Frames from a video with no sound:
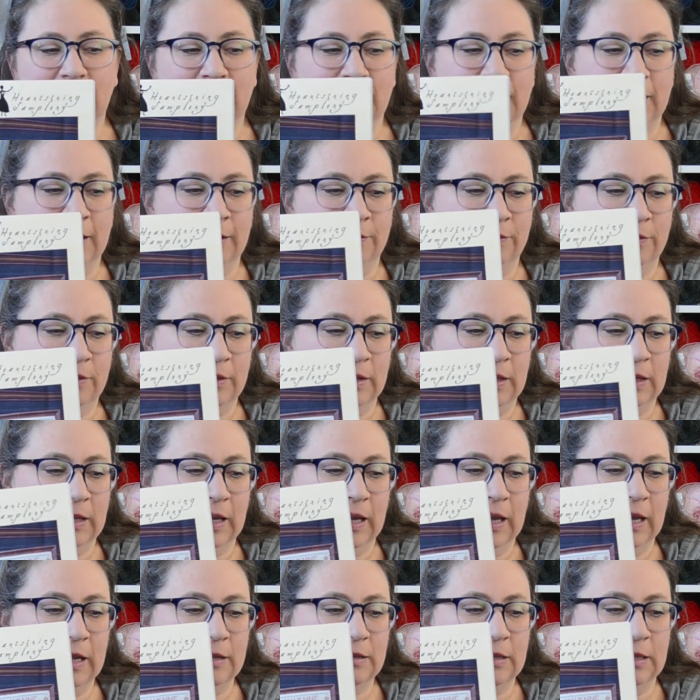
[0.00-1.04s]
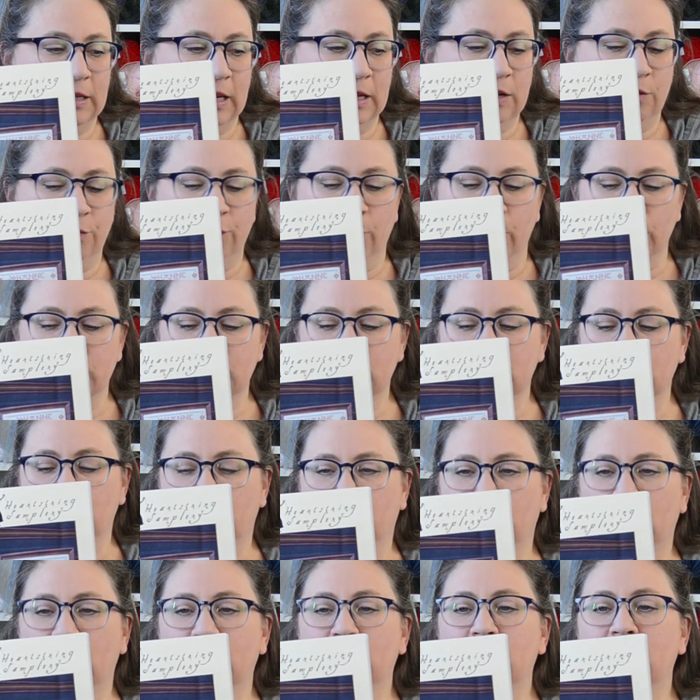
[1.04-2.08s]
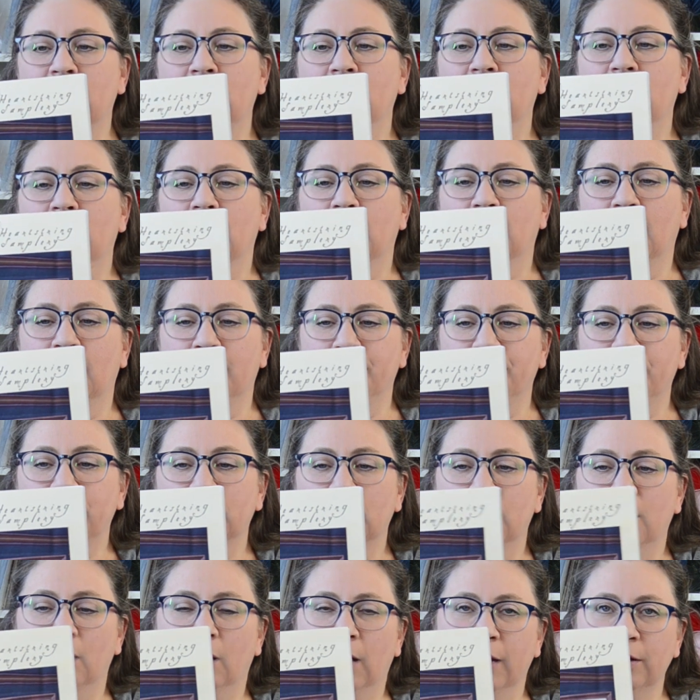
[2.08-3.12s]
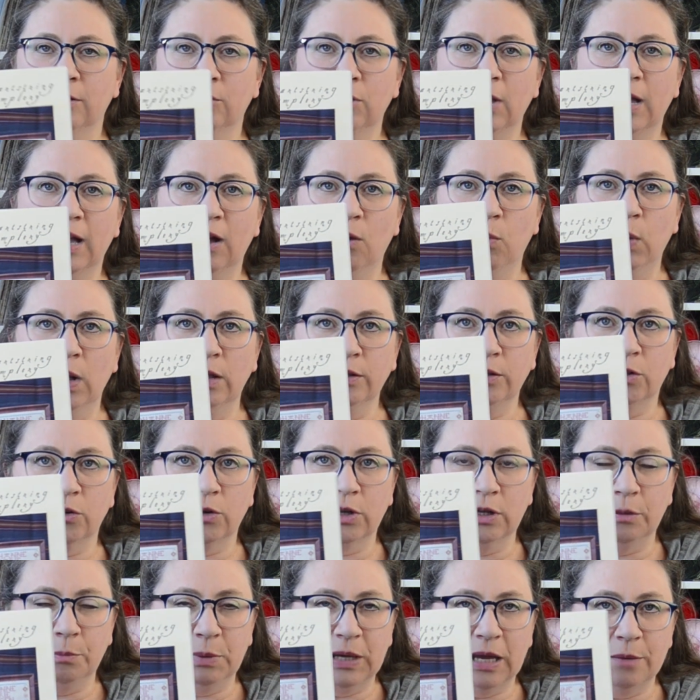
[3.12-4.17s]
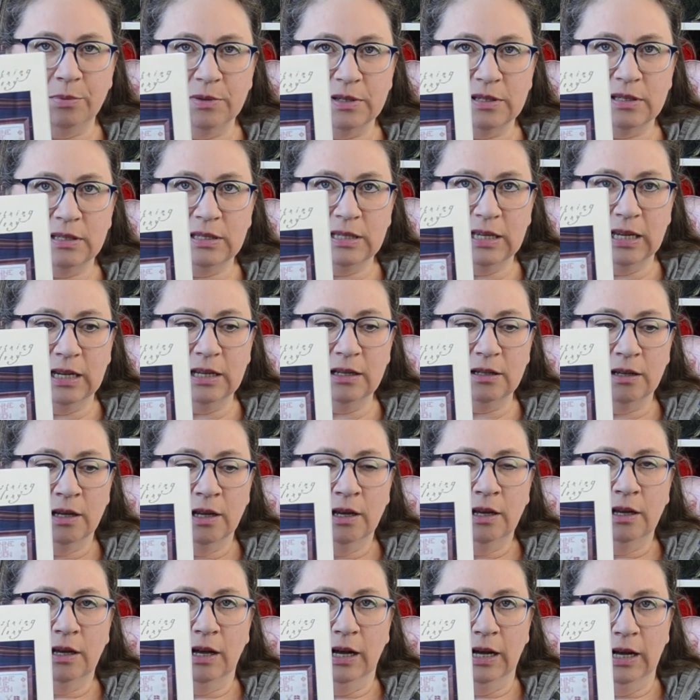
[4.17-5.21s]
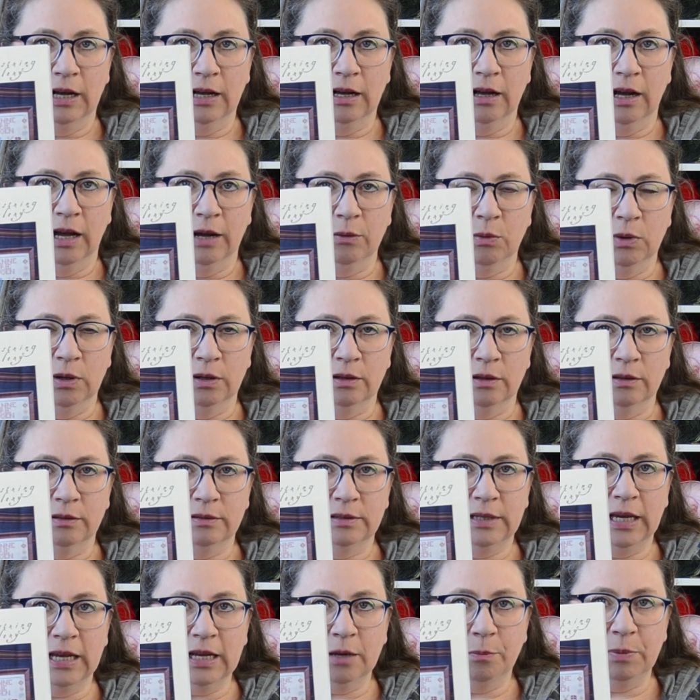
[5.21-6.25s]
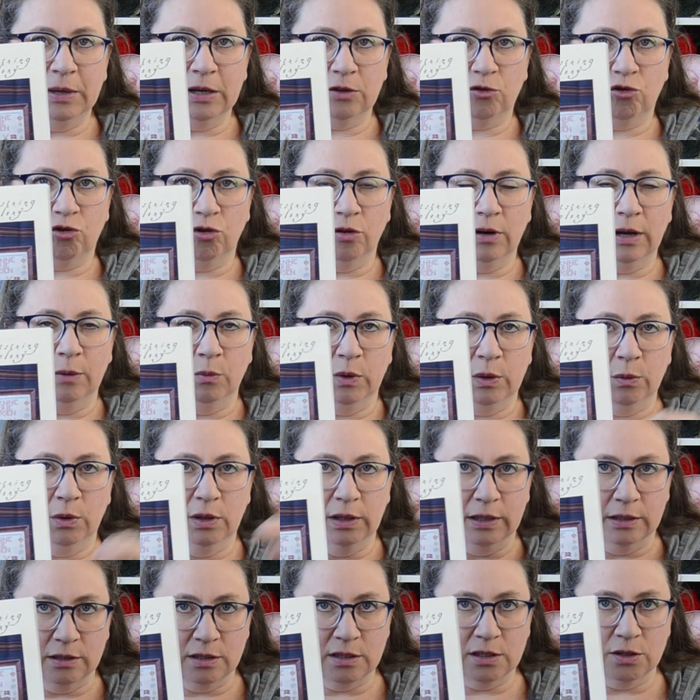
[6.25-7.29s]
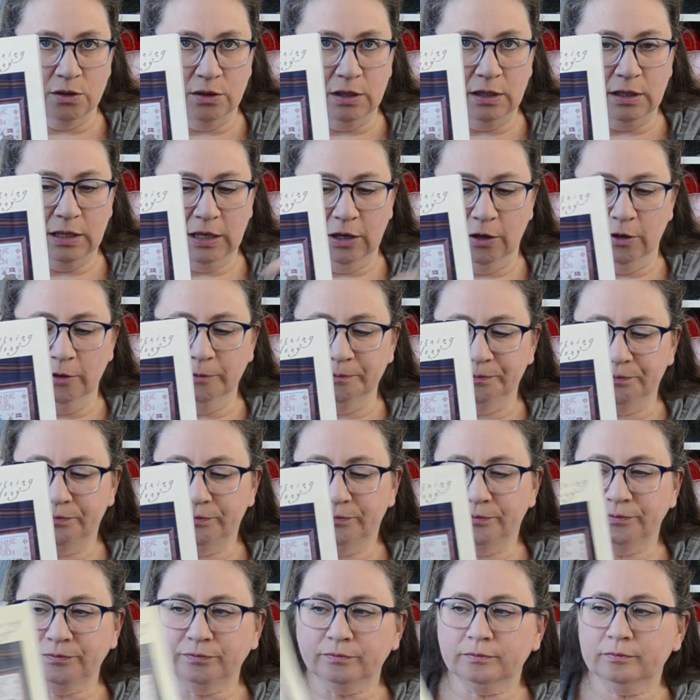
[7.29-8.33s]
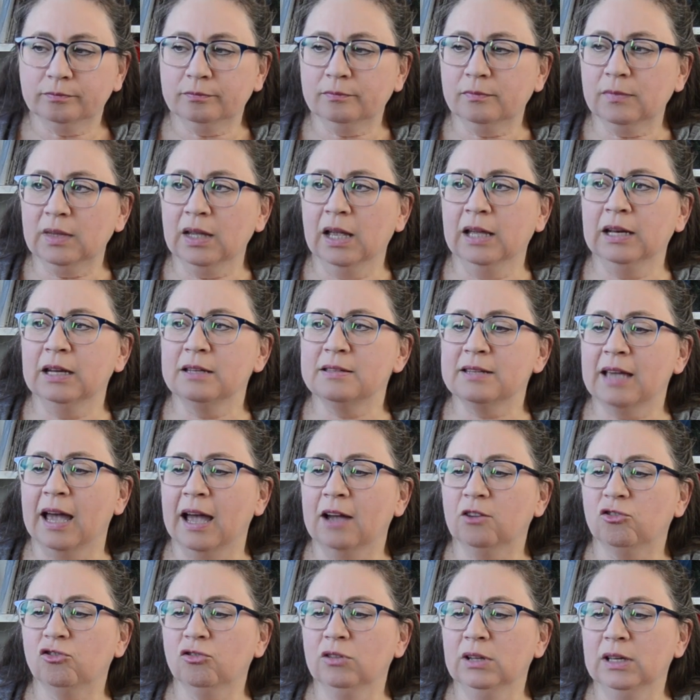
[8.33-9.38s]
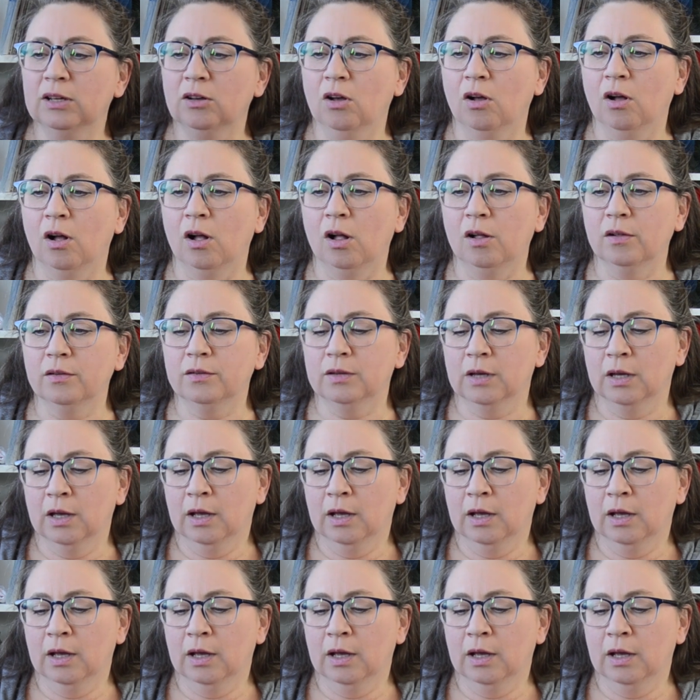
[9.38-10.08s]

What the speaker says: in the 1884 stitchery. I don't know how well you're going to be able to see it. I will take a picture and we will insert it here. And it's actually called